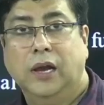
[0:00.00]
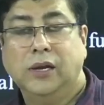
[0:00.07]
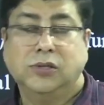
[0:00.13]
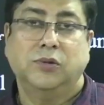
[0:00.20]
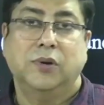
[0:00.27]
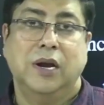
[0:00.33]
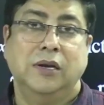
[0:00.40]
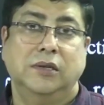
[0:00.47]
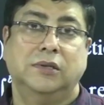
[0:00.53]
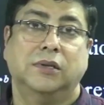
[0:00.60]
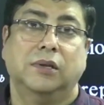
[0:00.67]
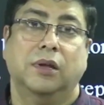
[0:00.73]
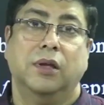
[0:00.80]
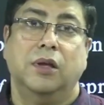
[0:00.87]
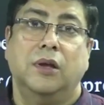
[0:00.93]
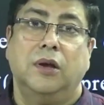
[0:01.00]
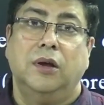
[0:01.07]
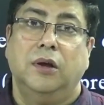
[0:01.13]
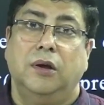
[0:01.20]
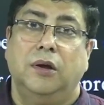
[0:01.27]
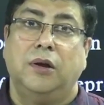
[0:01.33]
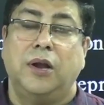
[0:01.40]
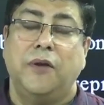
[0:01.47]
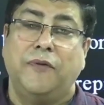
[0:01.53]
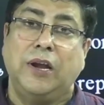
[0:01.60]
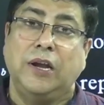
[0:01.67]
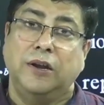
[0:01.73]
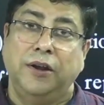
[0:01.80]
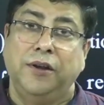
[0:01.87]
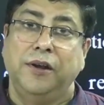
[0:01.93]
Hello students,
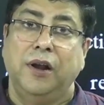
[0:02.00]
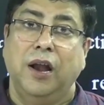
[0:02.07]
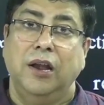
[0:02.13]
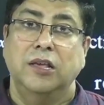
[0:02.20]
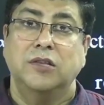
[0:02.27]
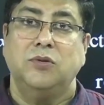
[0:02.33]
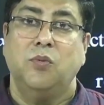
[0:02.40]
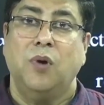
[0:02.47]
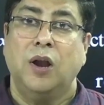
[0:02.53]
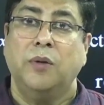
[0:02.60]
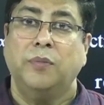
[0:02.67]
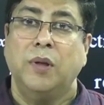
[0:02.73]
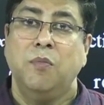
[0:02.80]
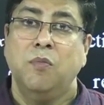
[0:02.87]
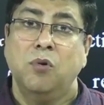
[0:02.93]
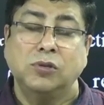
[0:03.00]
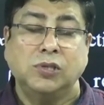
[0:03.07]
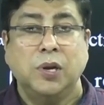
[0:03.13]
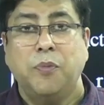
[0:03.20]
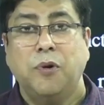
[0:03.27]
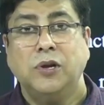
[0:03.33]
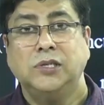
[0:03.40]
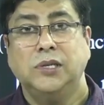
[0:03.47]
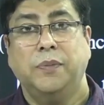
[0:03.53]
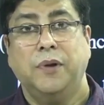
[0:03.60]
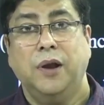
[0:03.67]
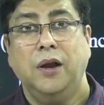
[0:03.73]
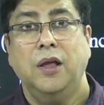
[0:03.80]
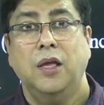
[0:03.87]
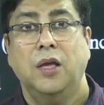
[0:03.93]
definite integral is one of the most important
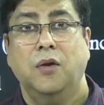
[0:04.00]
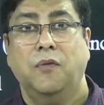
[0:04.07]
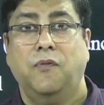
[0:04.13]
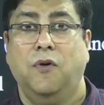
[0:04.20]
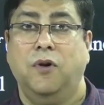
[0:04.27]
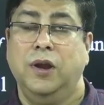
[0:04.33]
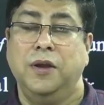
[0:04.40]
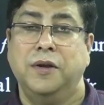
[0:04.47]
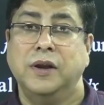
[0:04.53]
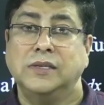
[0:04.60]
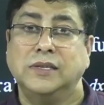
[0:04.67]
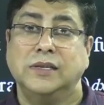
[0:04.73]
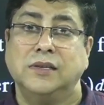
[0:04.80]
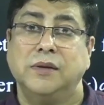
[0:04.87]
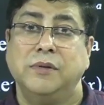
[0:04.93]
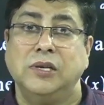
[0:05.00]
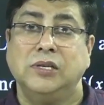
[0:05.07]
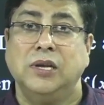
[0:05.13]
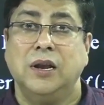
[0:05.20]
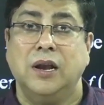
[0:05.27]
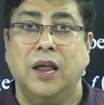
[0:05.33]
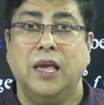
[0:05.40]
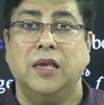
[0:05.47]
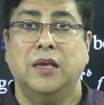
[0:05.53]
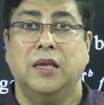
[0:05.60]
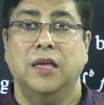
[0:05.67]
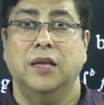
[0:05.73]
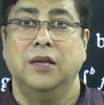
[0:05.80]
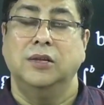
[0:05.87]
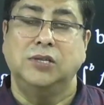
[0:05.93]
chapter for entrance examination like
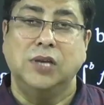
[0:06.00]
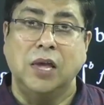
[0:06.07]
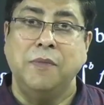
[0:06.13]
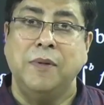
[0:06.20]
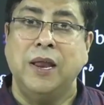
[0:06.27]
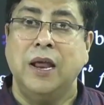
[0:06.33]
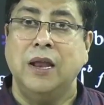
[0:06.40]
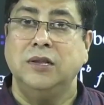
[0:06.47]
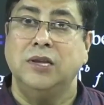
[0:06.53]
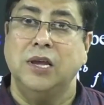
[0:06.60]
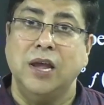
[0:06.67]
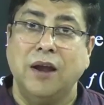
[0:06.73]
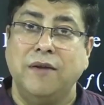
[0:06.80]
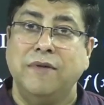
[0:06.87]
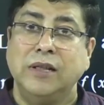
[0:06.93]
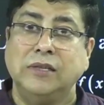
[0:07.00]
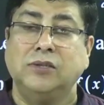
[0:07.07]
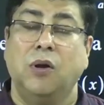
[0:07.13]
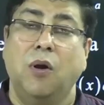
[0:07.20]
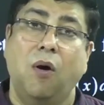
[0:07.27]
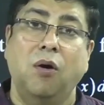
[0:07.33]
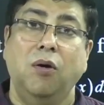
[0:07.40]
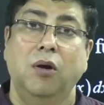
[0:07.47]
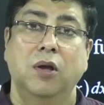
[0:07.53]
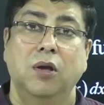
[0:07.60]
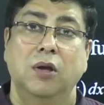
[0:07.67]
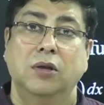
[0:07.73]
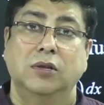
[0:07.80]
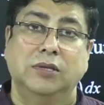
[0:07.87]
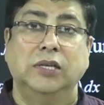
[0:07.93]
JEE Main and JEE Advanced or
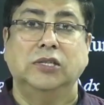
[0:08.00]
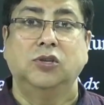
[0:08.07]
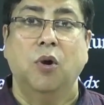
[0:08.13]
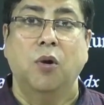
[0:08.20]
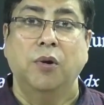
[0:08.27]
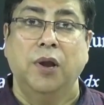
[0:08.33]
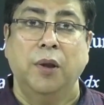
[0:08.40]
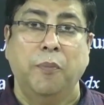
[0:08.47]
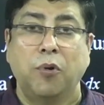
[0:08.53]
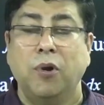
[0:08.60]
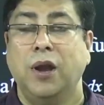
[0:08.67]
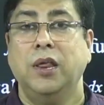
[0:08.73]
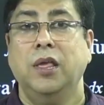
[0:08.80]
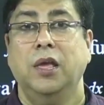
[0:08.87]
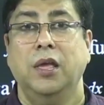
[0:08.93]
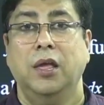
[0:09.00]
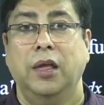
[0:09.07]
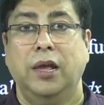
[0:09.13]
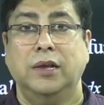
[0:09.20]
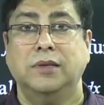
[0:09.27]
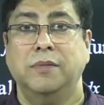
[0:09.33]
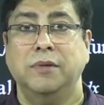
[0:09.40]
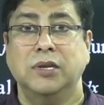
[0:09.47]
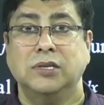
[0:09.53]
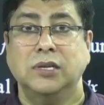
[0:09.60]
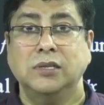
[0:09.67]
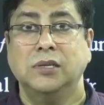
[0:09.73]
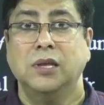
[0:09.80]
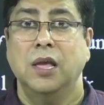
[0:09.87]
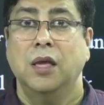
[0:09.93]
such contemporary examinations.